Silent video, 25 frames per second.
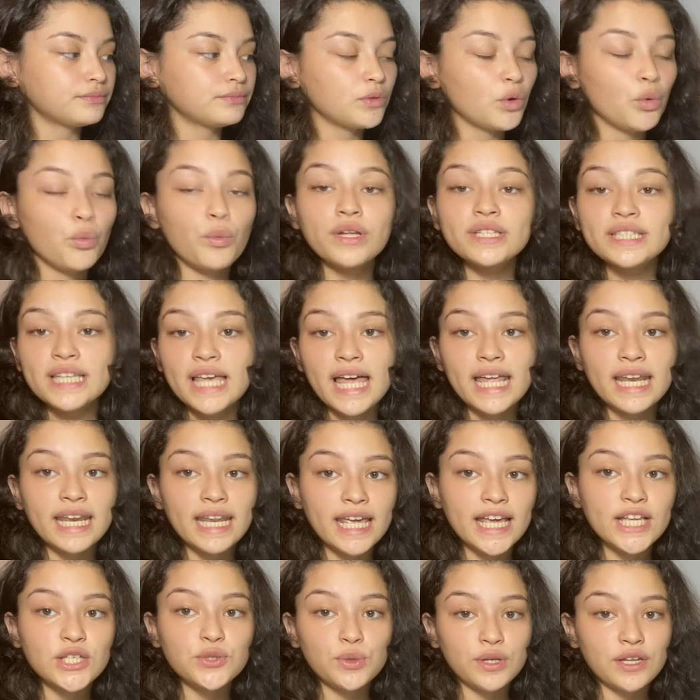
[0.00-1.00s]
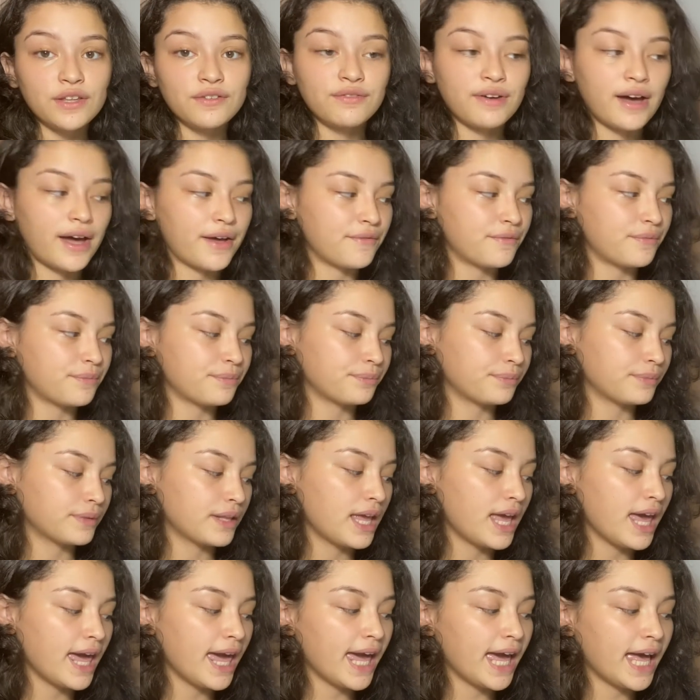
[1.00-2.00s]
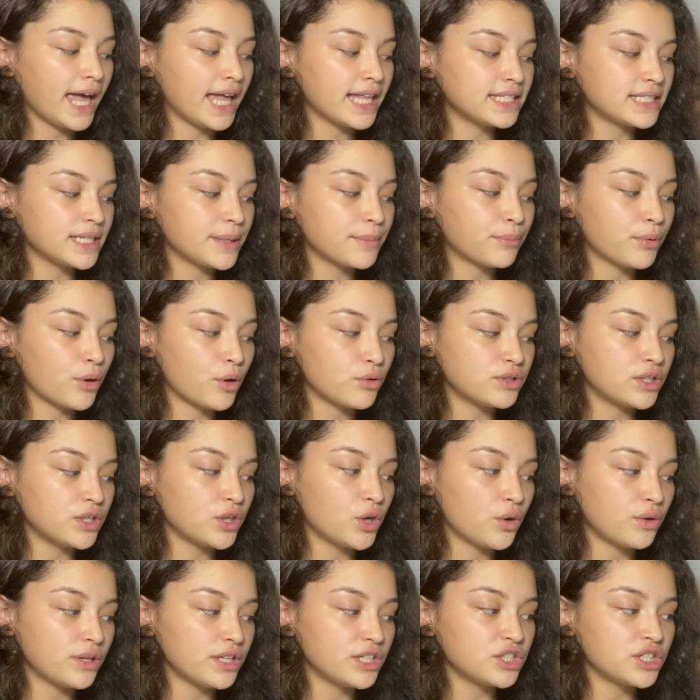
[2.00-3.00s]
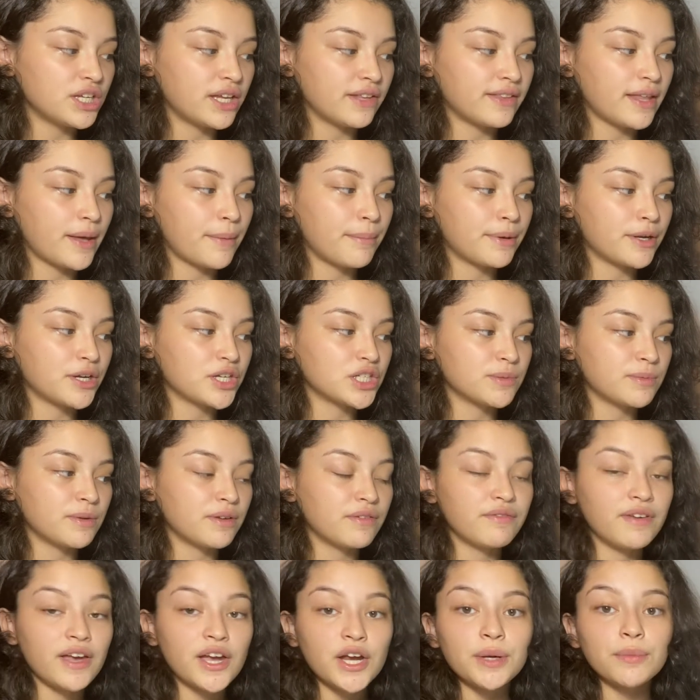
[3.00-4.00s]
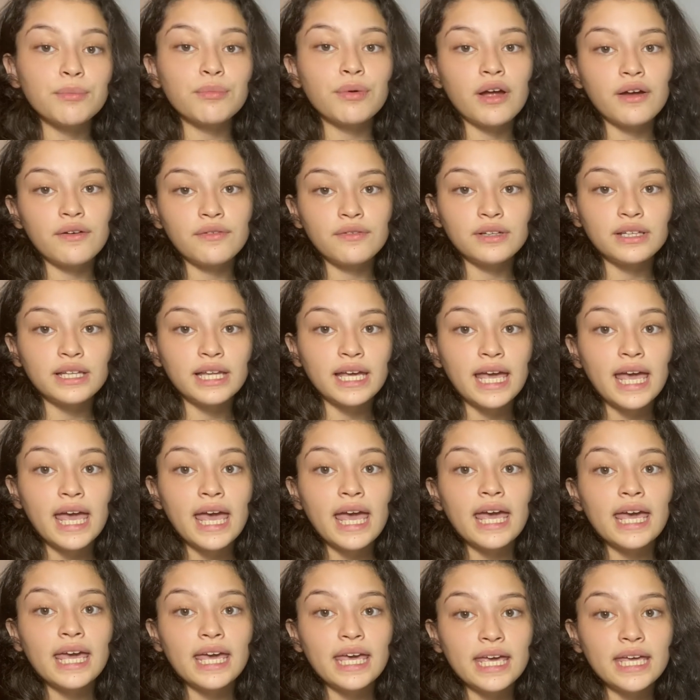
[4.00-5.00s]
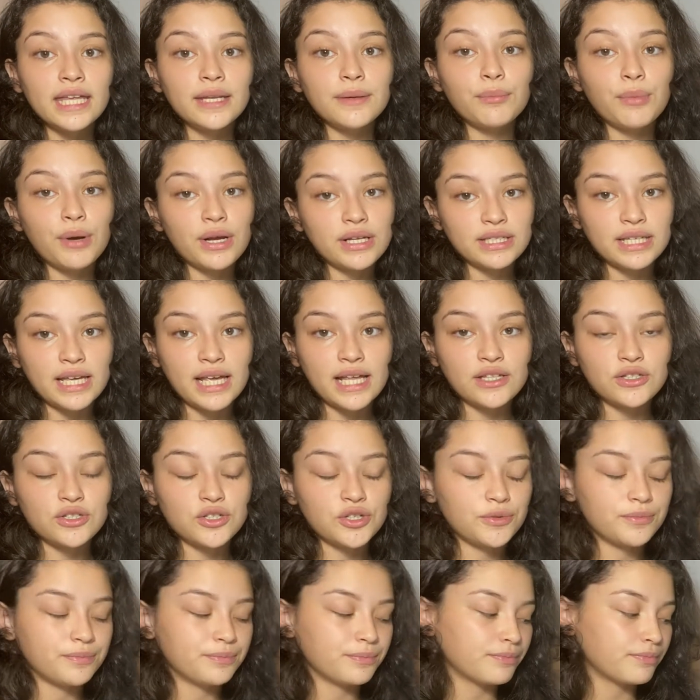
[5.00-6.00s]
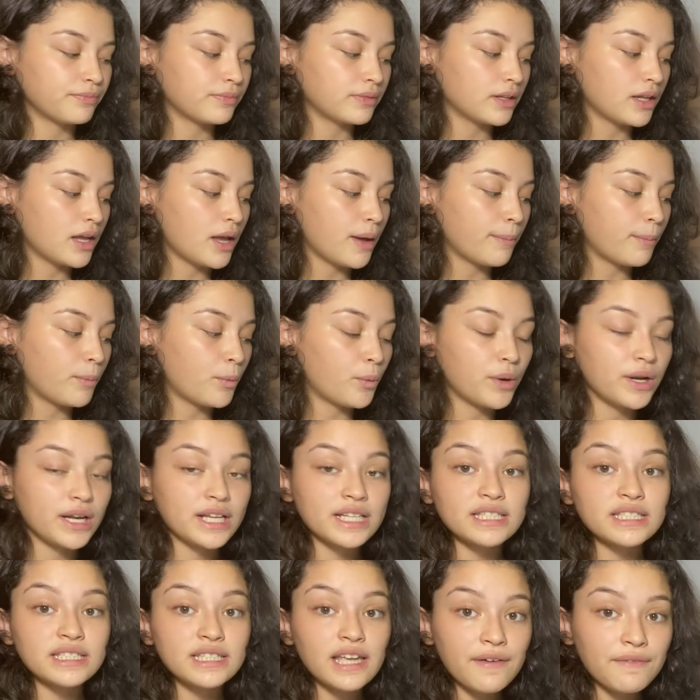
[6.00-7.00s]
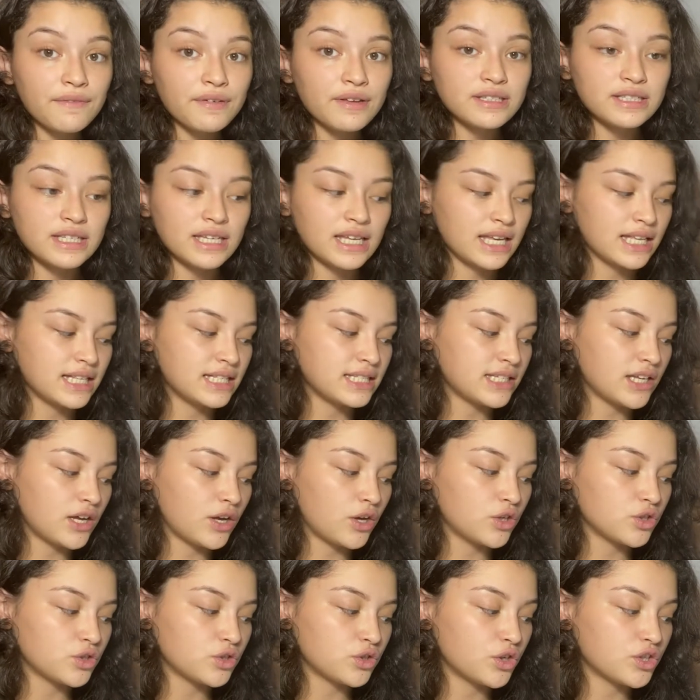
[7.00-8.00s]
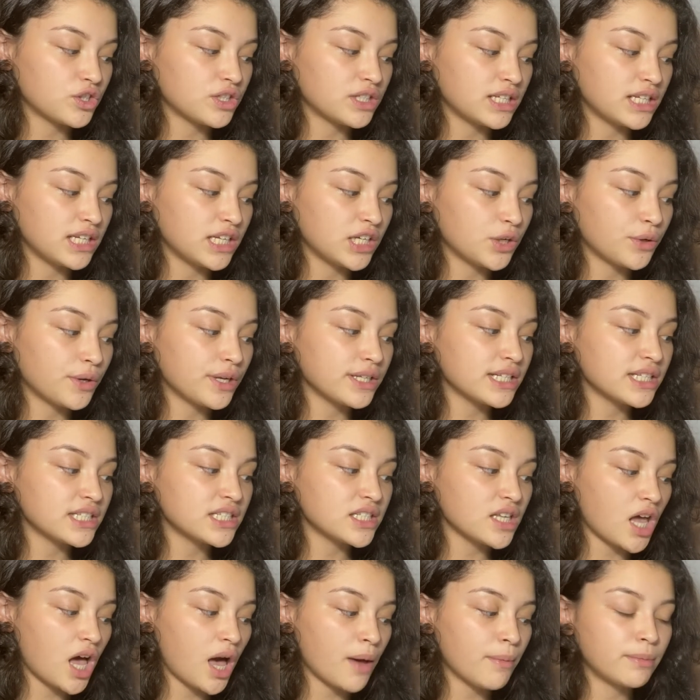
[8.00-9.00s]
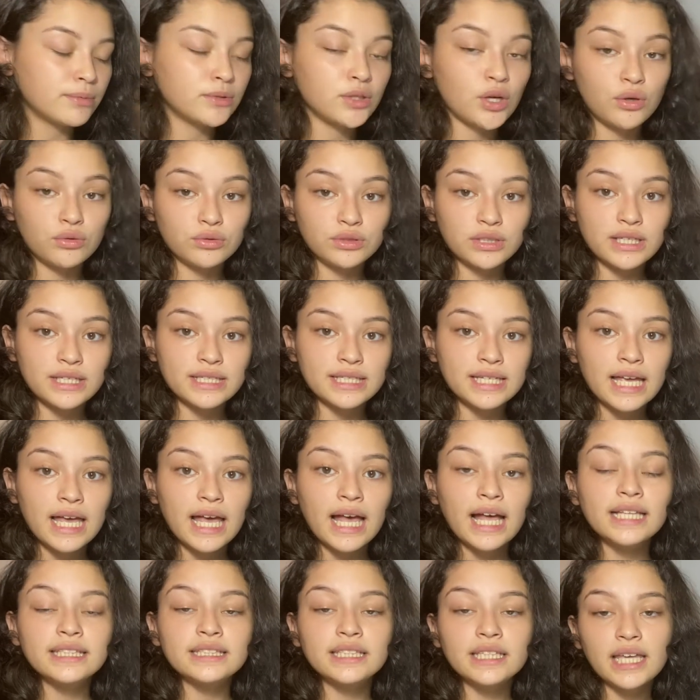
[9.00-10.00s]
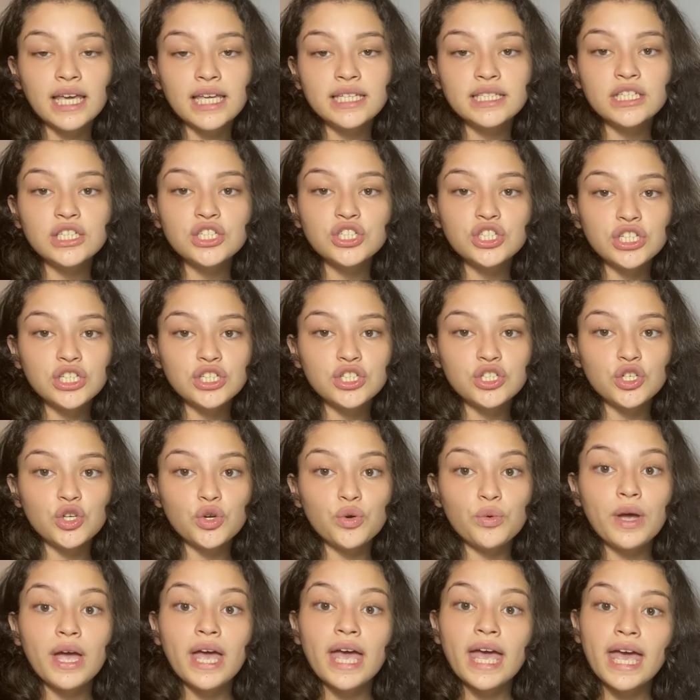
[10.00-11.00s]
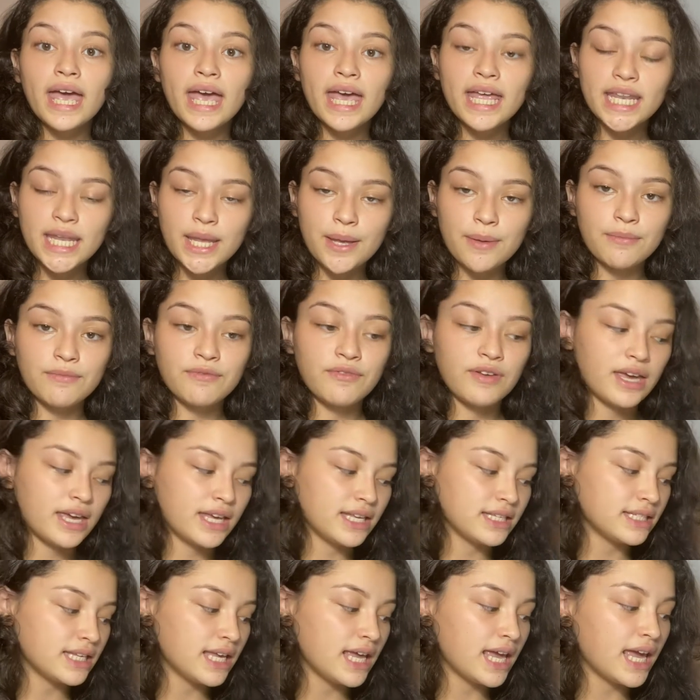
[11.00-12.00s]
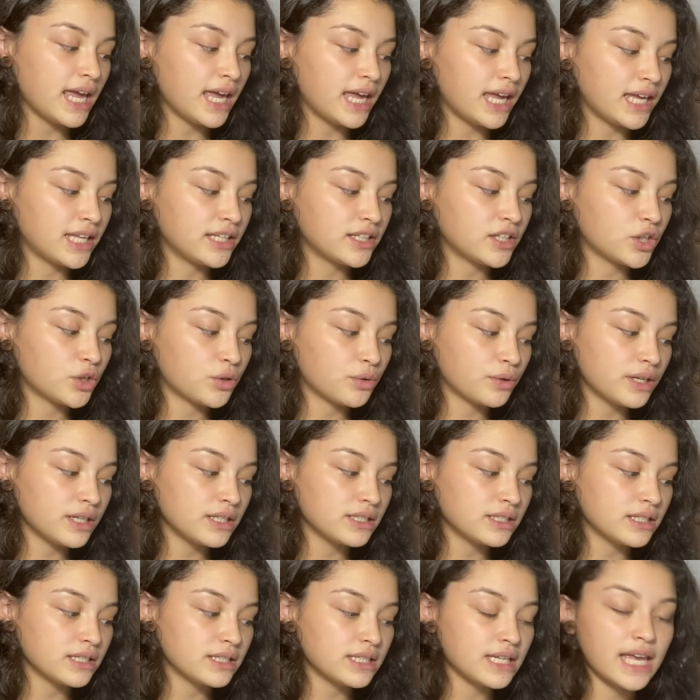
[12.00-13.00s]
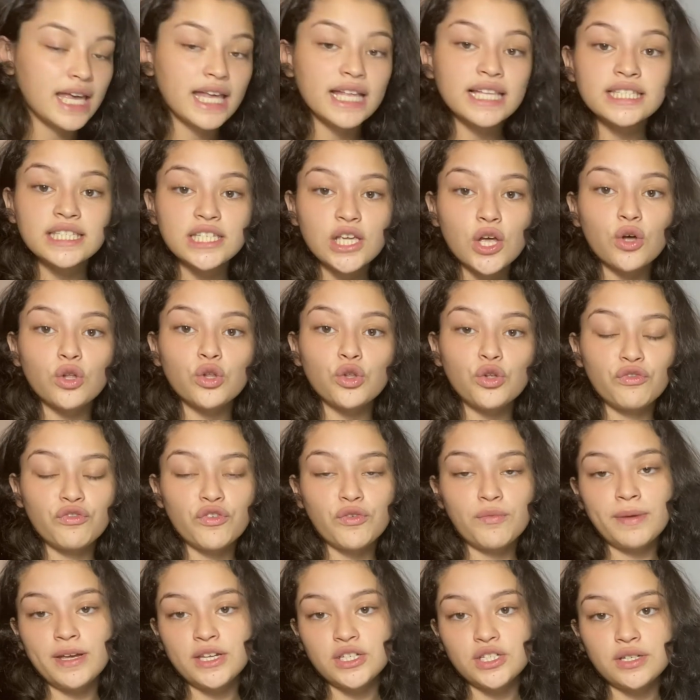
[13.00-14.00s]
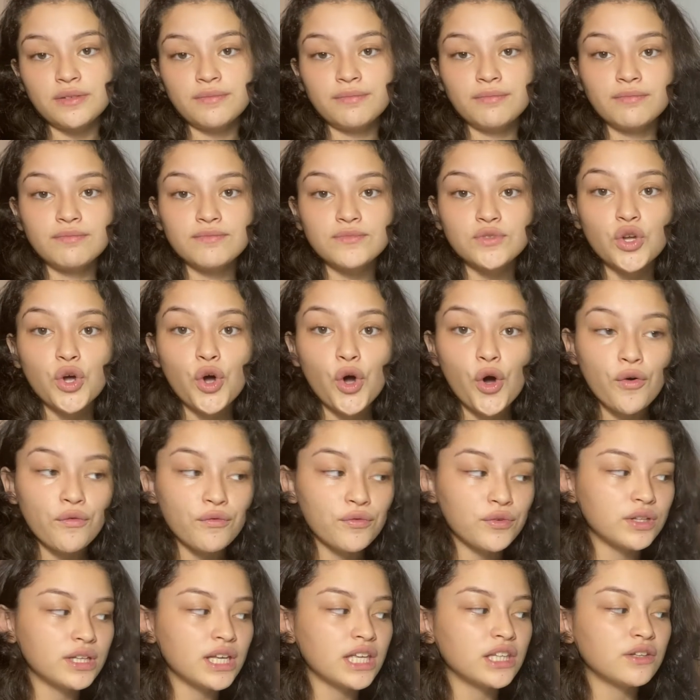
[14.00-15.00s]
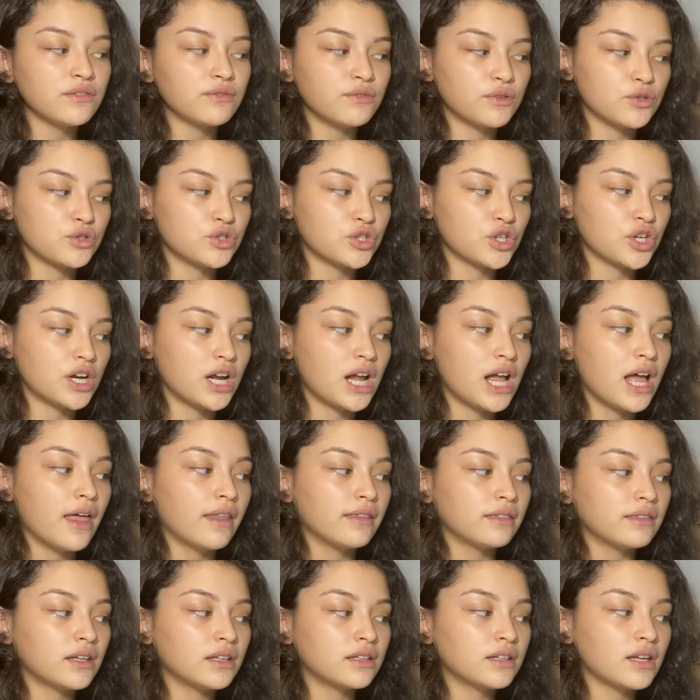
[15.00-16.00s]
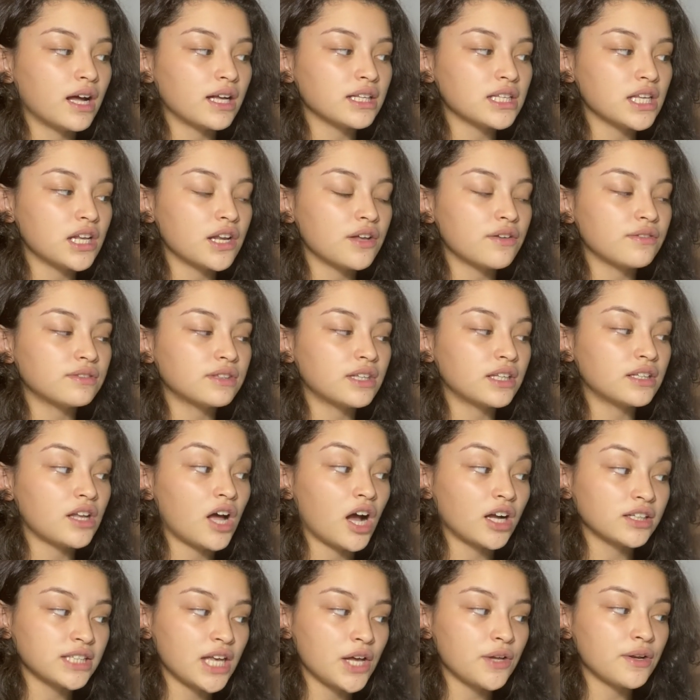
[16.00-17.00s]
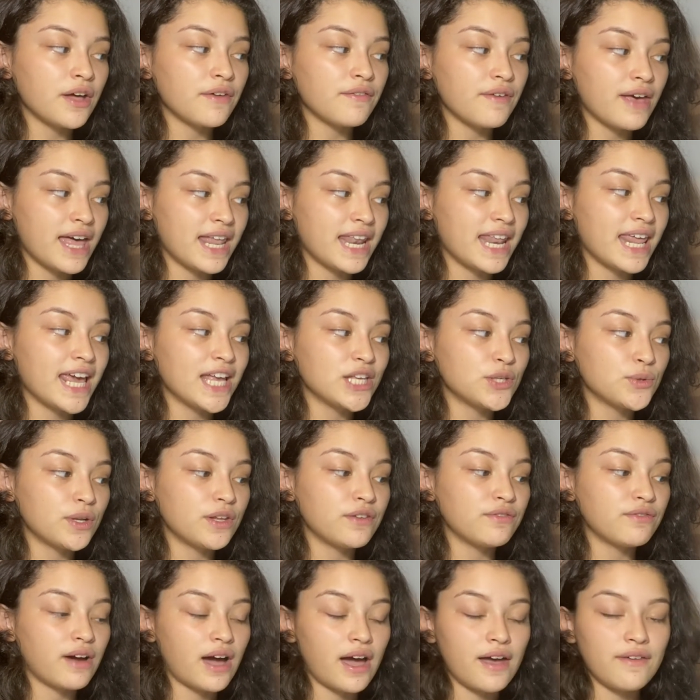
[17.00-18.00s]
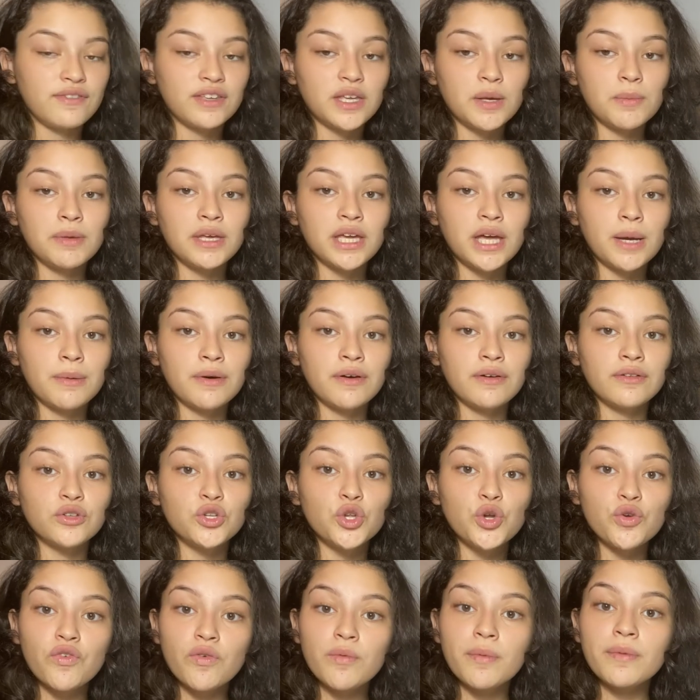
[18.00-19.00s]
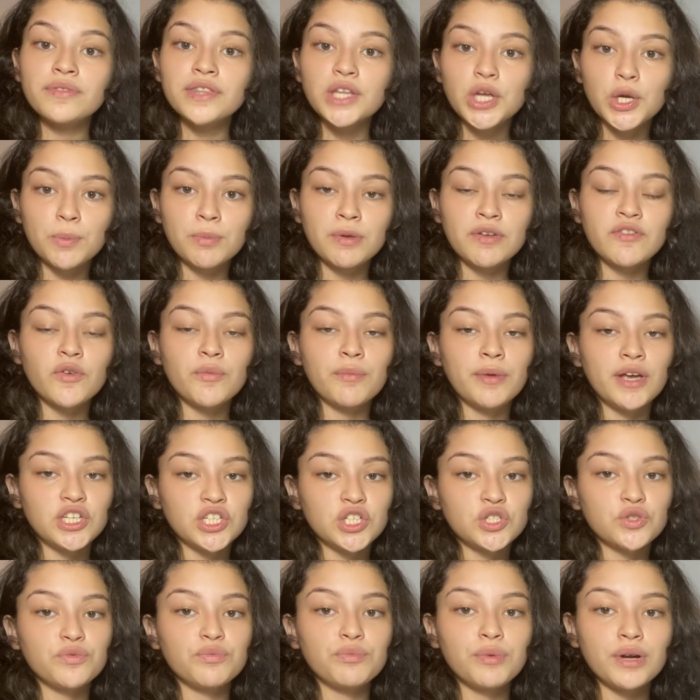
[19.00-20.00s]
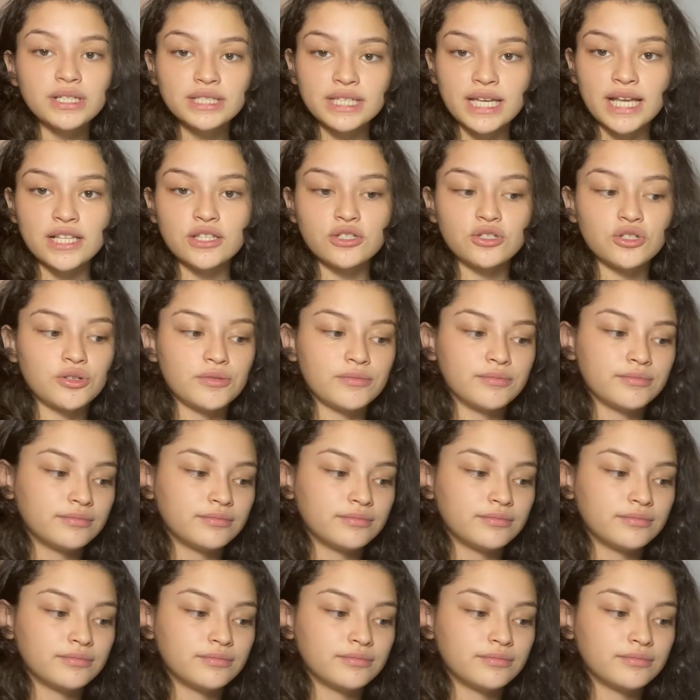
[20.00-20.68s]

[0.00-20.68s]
What's NA25? It's a protein-coding gene that appears to be very prevalent in breast cancer. But when it's deficit in cells, there's an increase in cell apoptosis, delays in G2 and M phase, and decreases in cell clone formation. So hopefully in the future, the knockdown of NA25 can become a new form of therapy for patients with breast cancer.